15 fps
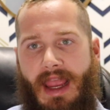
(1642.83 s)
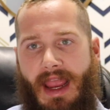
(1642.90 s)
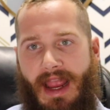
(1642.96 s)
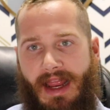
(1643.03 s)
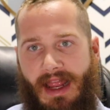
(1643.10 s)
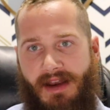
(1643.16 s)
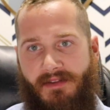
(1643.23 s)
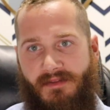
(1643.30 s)

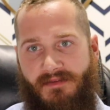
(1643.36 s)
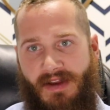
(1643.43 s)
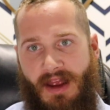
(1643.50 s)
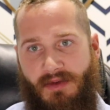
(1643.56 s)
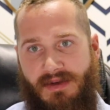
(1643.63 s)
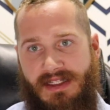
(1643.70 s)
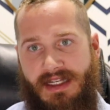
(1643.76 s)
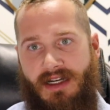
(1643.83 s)
and
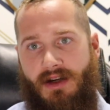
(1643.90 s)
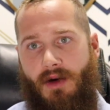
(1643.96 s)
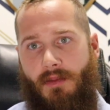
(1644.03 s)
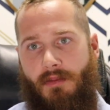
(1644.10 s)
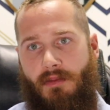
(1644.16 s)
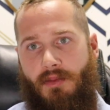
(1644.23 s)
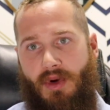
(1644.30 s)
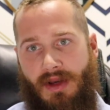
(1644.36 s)
found dear,
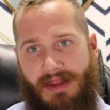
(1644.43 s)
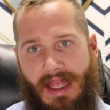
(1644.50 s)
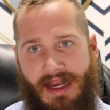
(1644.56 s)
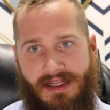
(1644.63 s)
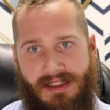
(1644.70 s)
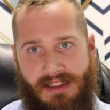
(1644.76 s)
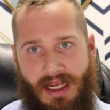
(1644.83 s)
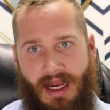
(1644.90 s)
putting
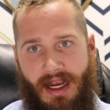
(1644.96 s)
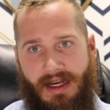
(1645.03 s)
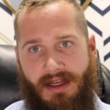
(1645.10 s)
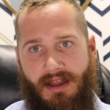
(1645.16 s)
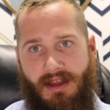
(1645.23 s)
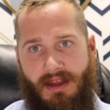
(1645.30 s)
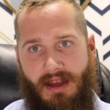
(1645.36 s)
that aside,